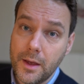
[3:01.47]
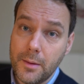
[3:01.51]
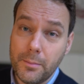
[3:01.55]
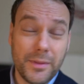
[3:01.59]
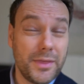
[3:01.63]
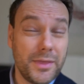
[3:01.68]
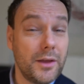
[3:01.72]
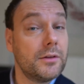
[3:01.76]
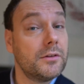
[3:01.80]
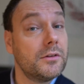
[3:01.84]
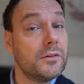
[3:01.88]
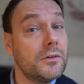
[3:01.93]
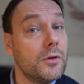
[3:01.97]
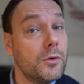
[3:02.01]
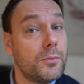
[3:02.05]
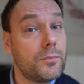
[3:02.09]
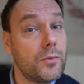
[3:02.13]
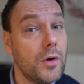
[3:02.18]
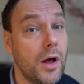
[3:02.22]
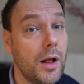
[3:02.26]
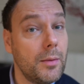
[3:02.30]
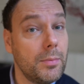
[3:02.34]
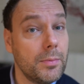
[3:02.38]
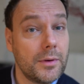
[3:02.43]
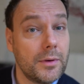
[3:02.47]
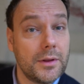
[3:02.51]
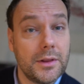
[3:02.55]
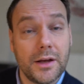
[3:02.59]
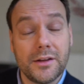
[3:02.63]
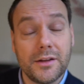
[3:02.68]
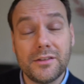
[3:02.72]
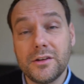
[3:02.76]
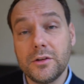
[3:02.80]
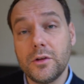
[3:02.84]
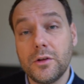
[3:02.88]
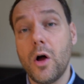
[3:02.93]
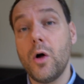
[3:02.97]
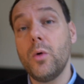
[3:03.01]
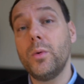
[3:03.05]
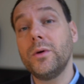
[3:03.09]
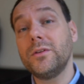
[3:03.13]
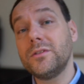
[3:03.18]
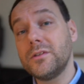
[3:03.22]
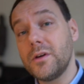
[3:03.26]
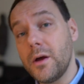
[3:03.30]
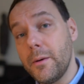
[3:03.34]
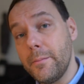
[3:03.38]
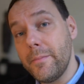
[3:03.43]
but that's no problem. Clients can
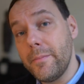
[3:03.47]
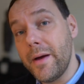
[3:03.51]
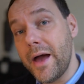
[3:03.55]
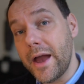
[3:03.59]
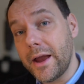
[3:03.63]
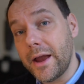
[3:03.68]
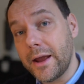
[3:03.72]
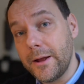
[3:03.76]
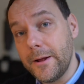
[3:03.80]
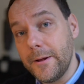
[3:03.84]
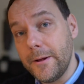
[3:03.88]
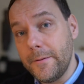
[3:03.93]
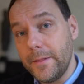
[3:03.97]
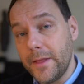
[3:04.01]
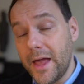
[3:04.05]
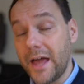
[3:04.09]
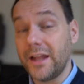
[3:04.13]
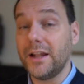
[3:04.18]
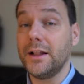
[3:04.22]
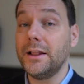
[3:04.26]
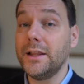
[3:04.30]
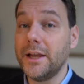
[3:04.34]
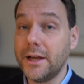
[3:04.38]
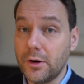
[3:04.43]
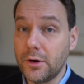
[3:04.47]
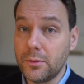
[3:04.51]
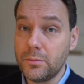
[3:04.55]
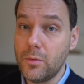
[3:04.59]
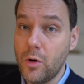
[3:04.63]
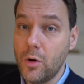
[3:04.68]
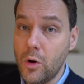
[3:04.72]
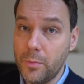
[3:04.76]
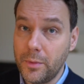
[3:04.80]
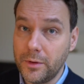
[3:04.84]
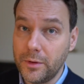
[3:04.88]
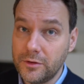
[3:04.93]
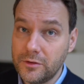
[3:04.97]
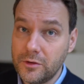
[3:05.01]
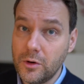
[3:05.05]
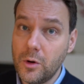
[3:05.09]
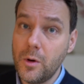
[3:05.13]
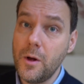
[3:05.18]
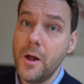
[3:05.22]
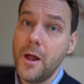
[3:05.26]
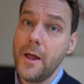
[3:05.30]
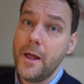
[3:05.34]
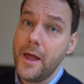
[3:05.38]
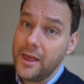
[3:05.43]
always come back at a later moment.
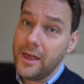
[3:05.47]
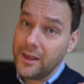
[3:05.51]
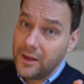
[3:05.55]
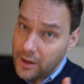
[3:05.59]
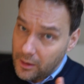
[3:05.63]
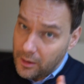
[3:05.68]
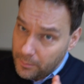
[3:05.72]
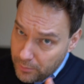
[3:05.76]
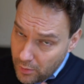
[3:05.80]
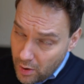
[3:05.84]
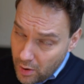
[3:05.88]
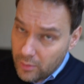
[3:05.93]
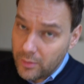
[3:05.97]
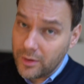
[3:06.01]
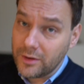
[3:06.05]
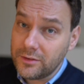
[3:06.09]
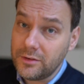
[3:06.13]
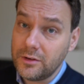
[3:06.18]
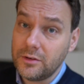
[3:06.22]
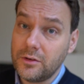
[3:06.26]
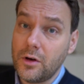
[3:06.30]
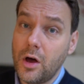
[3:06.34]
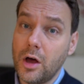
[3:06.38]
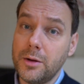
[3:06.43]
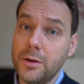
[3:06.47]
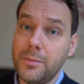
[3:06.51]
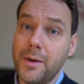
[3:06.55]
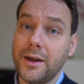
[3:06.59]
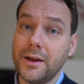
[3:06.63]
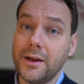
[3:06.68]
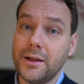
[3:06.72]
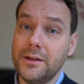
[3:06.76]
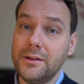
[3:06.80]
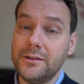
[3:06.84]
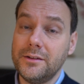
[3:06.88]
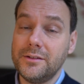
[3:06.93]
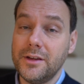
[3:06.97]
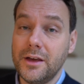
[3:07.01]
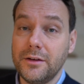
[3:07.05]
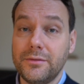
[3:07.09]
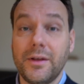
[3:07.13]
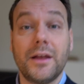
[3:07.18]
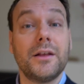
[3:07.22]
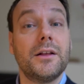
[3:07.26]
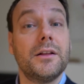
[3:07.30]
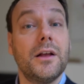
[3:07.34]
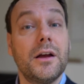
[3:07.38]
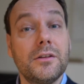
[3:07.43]
So progress is automatically saved,
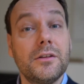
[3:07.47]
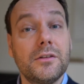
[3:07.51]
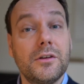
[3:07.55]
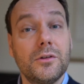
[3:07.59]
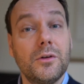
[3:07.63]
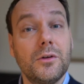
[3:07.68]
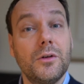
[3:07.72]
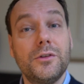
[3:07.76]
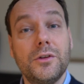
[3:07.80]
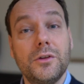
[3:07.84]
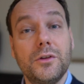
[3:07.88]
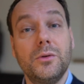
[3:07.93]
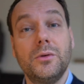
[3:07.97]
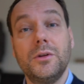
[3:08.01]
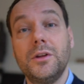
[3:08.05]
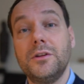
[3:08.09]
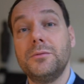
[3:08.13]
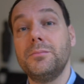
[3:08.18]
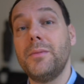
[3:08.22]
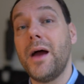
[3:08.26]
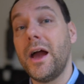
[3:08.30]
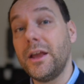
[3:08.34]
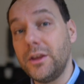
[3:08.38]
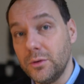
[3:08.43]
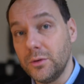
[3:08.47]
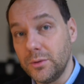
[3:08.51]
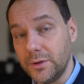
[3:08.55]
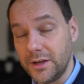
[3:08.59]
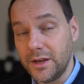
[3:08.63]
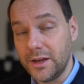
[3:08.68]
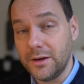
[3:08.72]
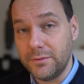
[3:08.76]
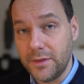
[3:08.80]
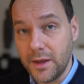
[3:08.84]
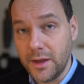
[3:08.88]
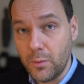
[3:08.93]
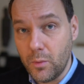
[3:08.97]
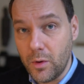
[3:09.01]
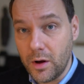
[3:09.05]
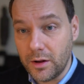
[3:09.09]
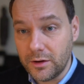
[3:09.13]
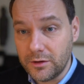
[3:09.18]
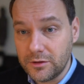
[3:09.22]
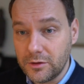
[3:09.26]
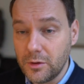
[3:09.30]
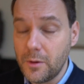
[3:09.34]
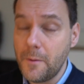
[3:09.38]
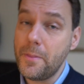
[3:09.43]
and clients can also do this manually if they
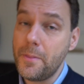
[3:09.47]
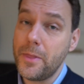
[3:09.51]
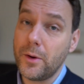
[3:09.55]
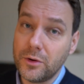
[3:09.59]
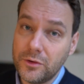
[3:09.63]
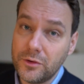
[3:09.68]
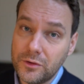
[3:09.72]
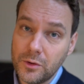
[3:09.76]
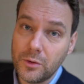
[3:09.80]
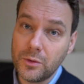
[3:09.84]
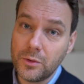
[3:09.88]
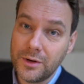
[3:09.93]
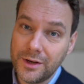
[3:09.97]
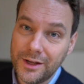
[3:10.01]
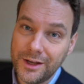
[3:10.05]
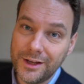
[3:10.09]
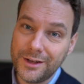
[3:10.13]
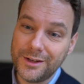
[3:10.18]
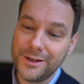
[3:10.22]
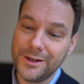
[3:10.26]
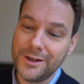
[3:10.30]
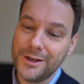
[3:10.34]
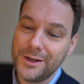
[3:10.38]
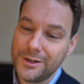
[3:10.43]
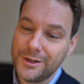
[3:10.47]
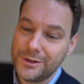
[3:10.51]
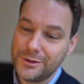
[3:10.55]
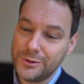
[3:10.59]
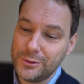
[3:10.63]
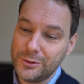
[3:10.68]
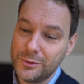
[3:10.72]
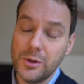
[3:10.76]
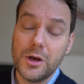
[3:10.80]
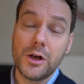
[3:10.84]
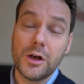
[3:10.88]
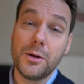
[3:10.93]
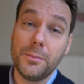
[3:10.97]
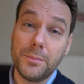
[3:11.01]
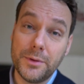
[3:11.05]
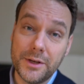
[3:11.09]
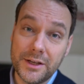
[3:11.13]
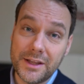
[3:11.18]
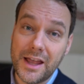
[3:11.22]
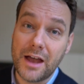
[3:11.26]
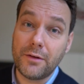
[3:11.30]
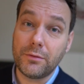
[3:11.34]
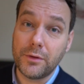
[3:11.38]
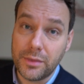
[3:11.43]
want. So there is no need to
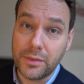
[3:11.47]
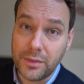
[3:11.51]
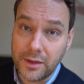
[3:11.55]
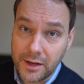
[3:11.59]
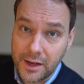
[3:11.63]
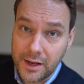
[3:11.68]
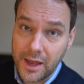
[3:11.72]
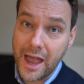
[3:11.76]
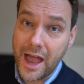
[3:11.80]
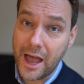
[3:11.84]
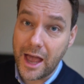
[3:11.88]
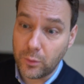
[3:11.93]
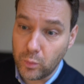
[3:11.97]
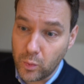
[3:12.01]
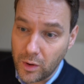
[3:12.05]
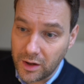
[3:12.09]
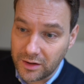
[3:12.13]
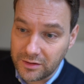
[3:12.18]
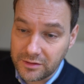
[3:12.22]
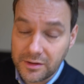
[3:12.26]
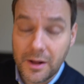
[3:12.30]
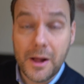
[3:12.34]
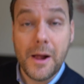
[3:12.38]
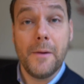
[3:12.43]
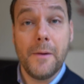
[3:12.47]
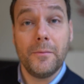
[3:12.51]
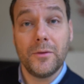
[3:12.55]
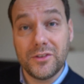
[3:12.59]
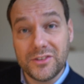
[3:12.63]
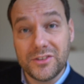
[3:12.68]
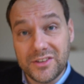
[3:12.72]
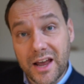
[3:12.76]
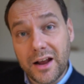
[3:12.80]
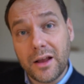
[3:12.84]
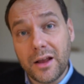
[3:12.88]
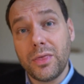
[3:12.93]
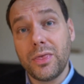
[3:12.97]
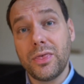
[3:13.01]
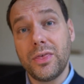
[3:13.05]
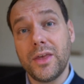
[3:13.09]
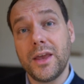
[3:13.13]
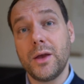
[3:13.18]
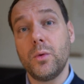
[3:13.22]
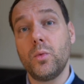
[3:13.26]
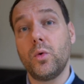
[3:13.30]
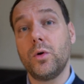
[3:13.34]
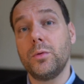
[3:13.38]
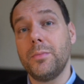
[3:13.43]
complete everything at once. The second
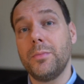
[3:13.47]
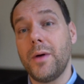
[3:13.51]
thing worth